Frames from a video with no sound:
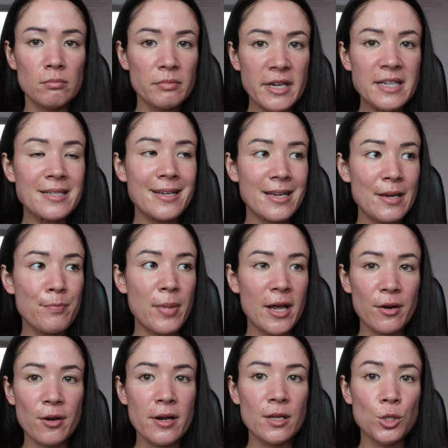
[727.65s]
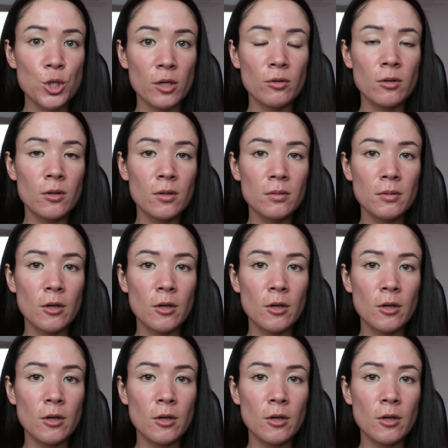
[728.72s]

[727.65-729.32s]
need to eat better in general,